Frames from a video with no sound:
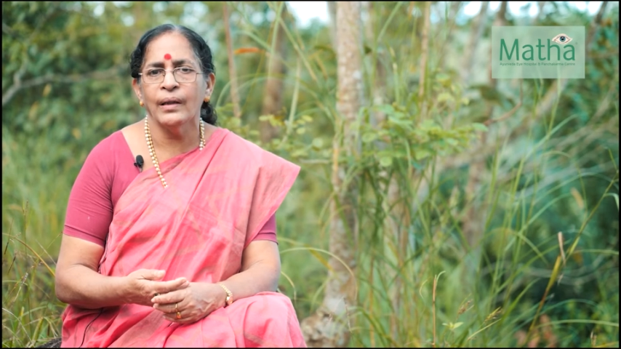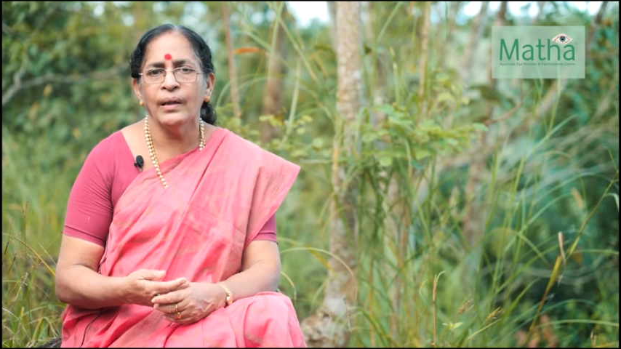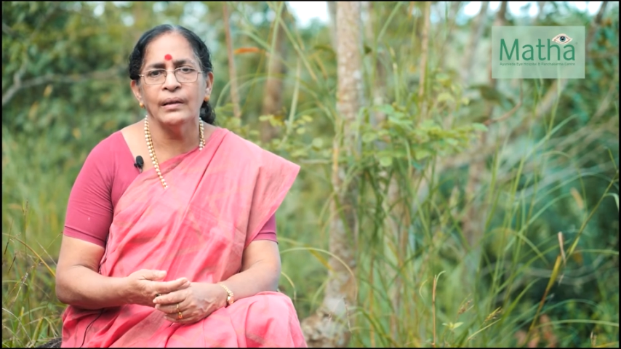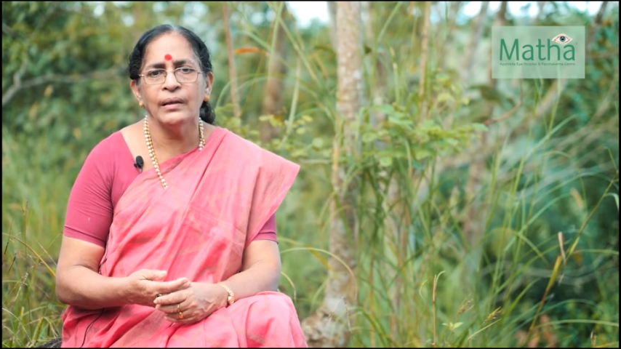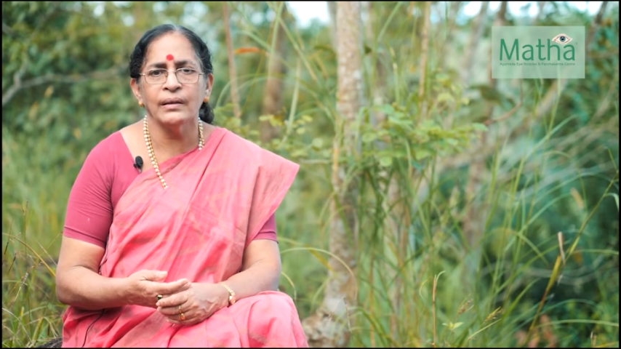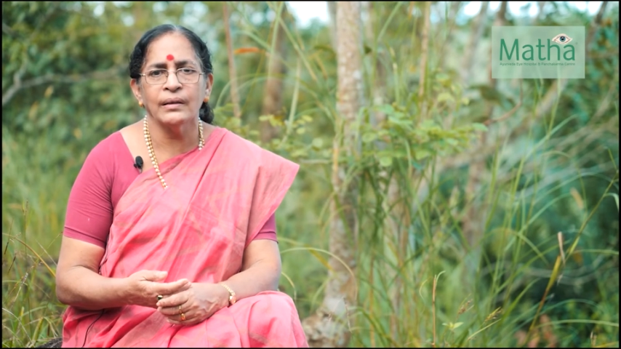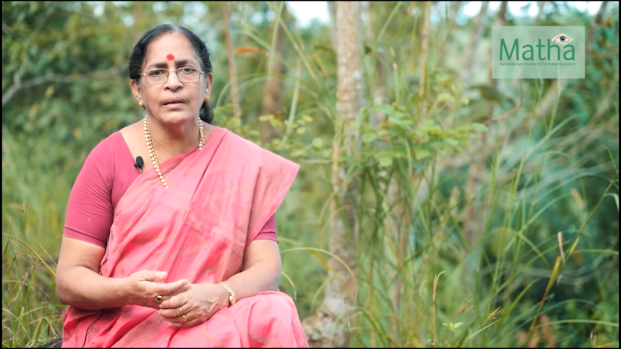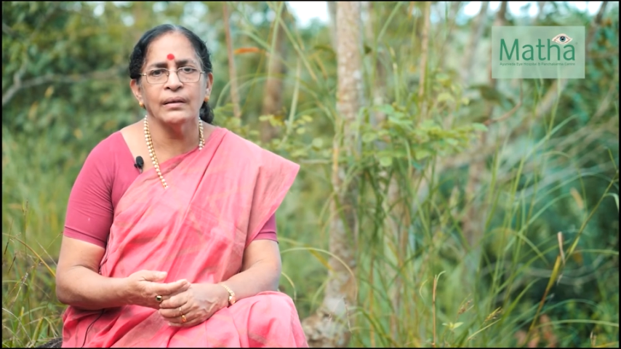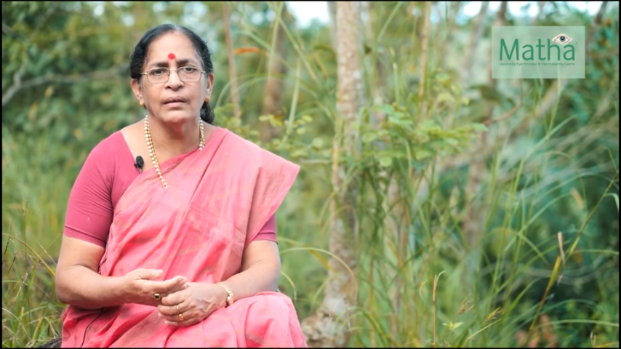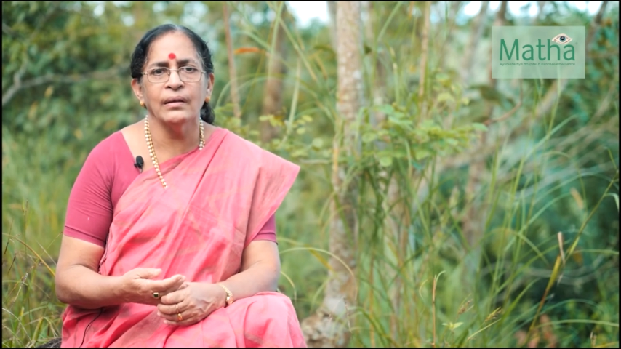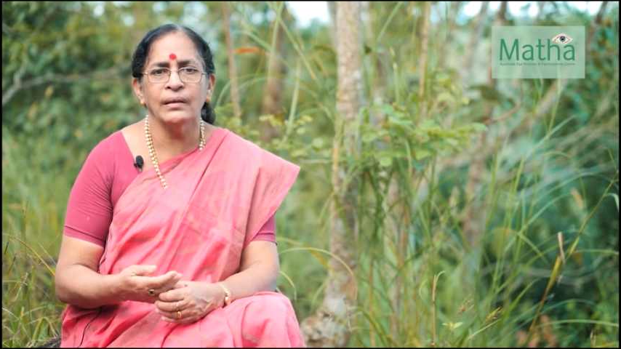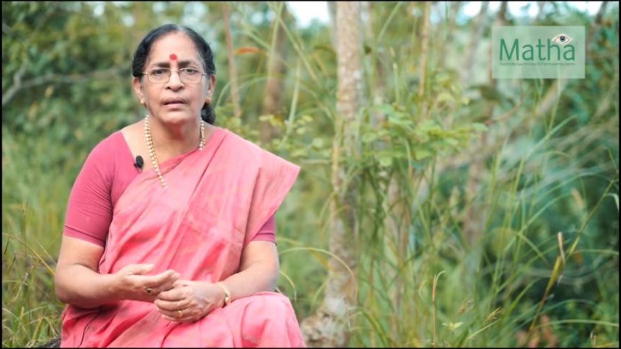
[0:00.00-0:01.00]
in this,
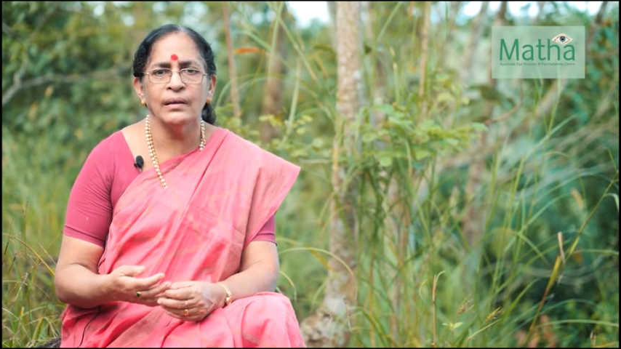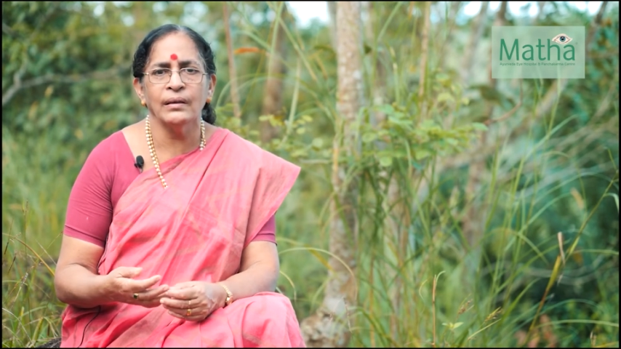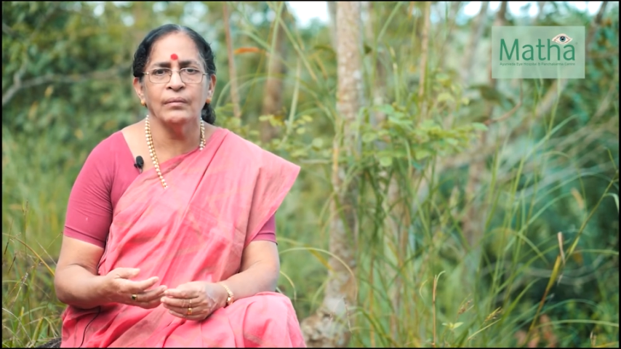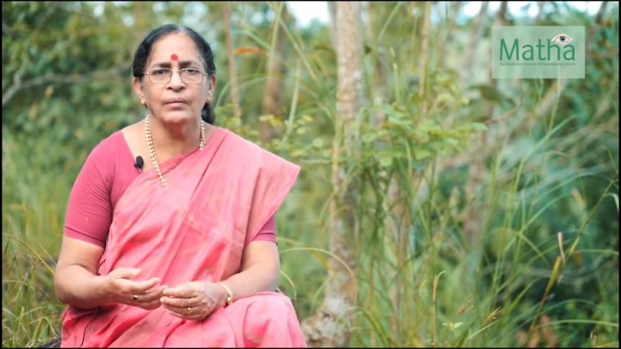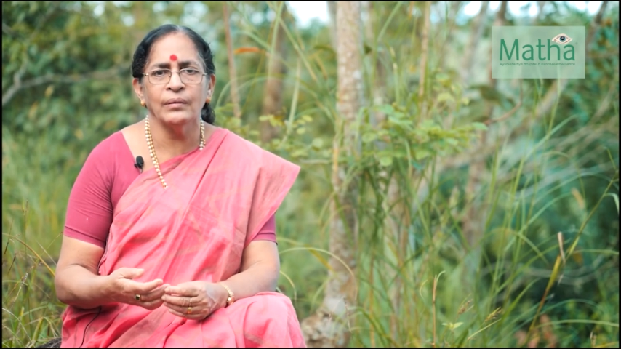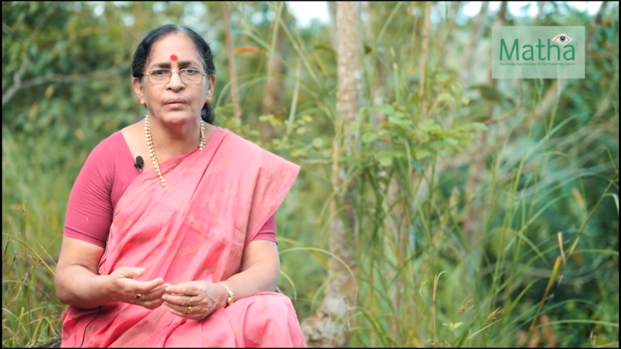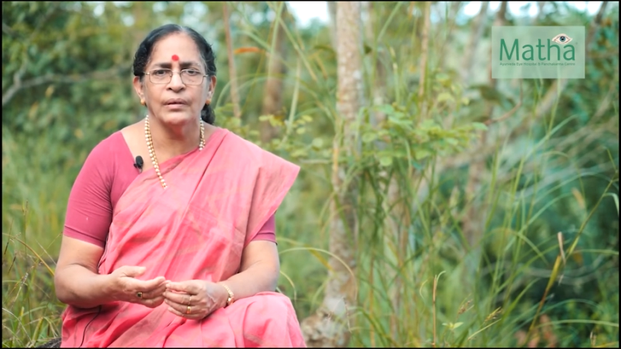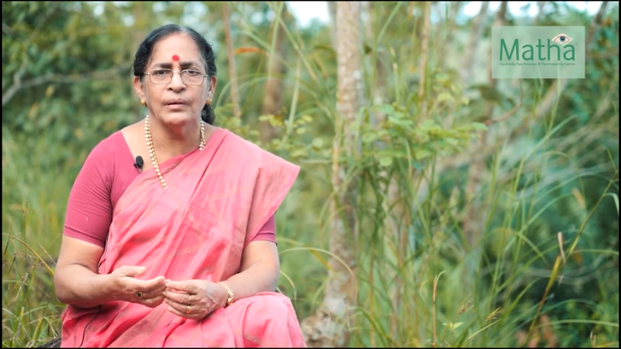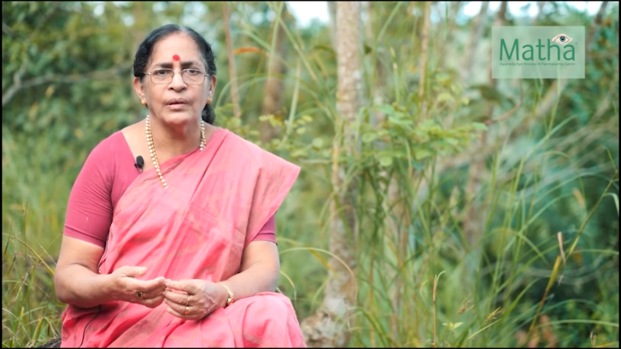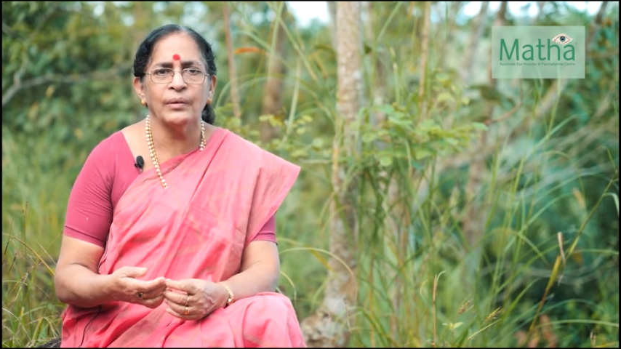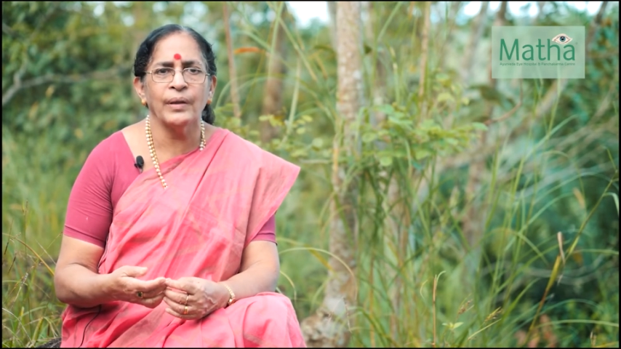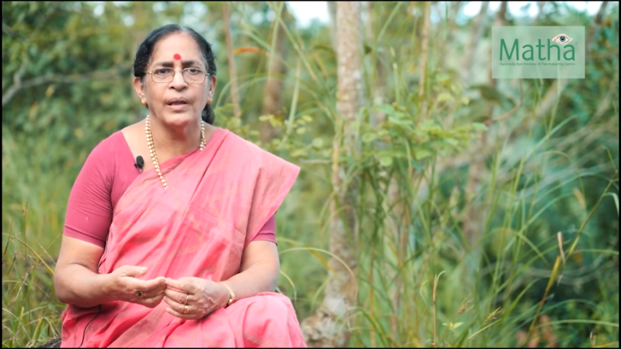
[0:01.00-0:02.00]

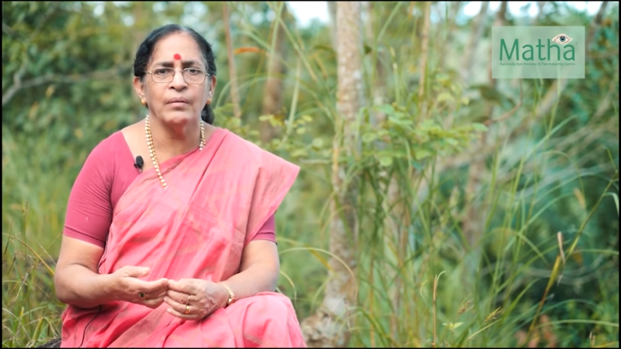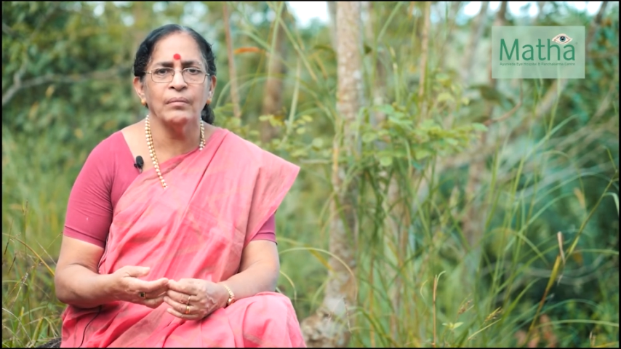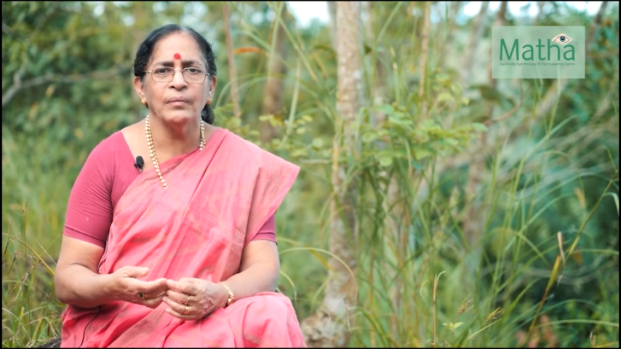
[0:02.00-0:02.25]
this only.